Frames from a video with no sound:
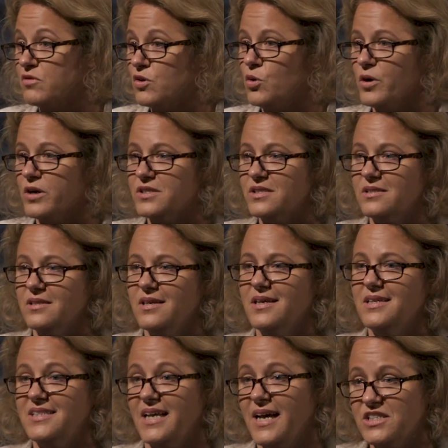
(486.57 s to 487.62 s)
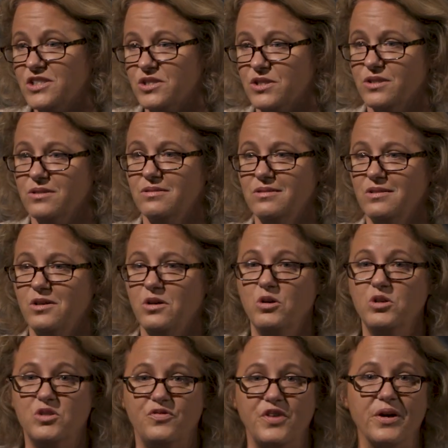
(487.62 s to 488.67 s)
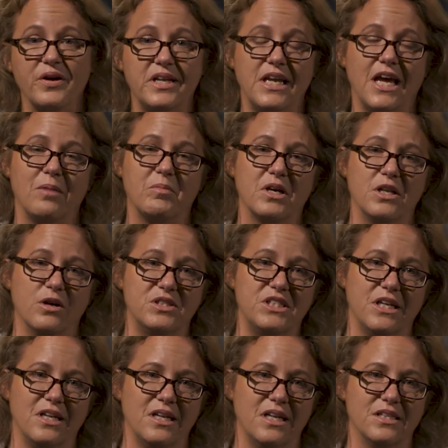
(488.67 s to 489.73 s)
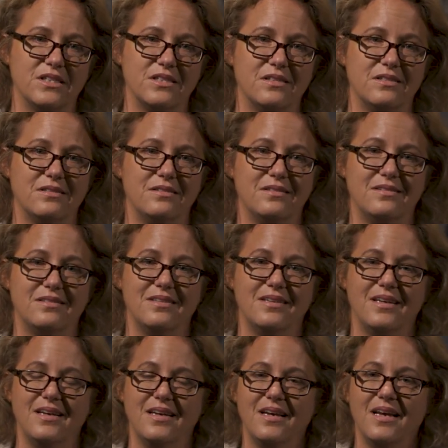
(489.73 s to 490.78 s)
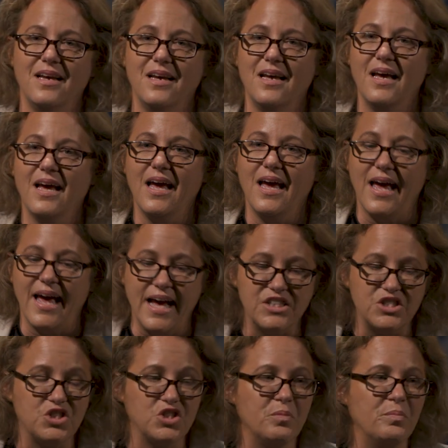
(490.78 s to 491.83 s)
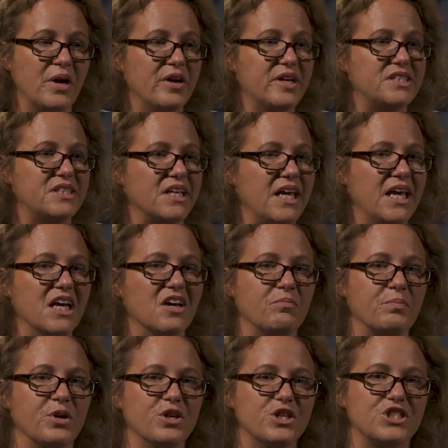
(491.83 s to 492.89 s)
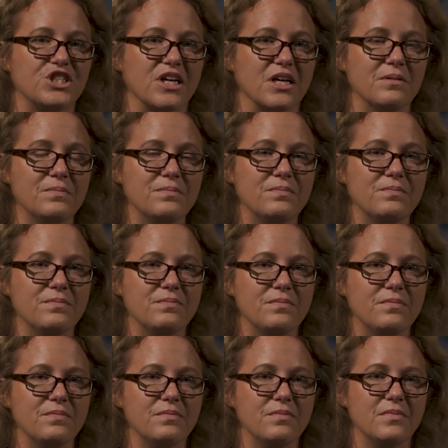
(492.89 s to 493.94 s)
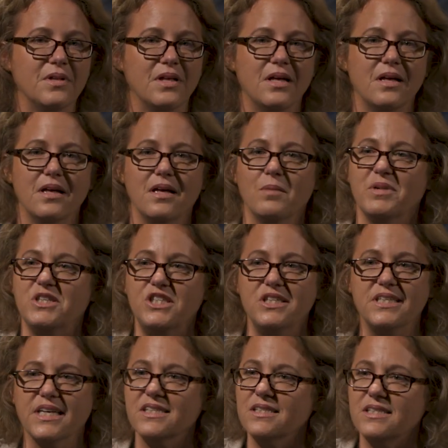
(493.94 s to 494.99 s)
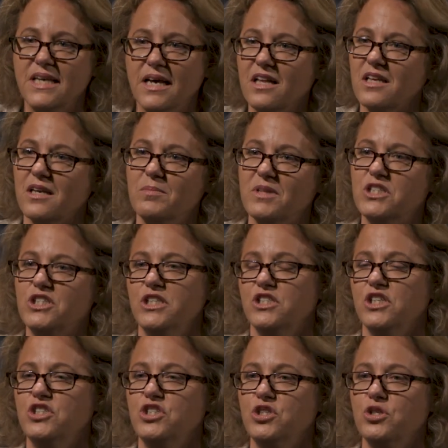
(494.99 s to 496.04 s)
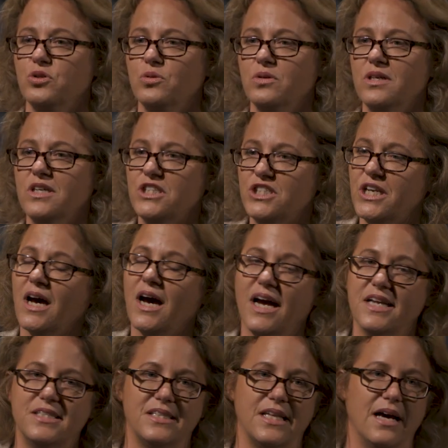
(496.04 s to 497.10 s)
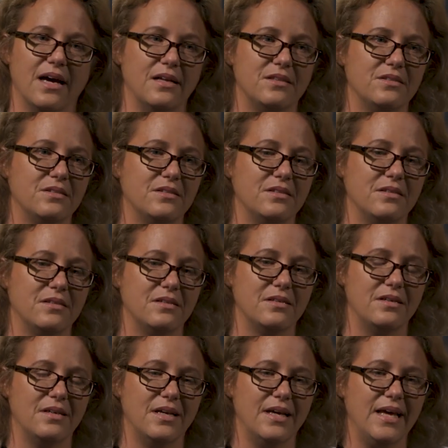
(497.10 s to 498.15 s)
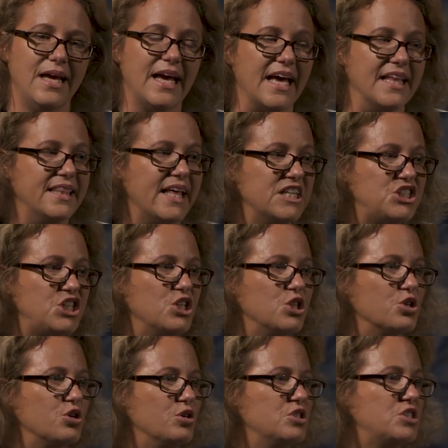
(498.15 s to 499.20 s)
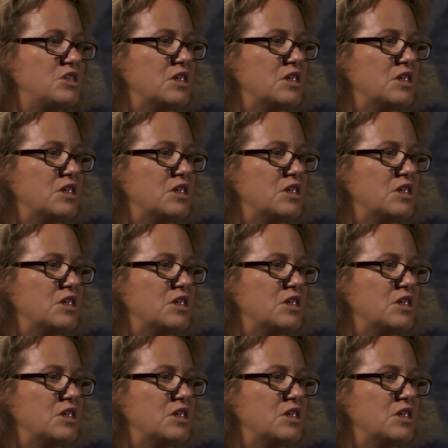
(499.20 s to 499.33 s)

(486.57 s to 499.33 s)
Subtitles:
of course, to Esther, whose very name connotes hiddenness. Esther marries the king of Persia, but she doesn't tell him that she's a Jew. She hides that. And then she learns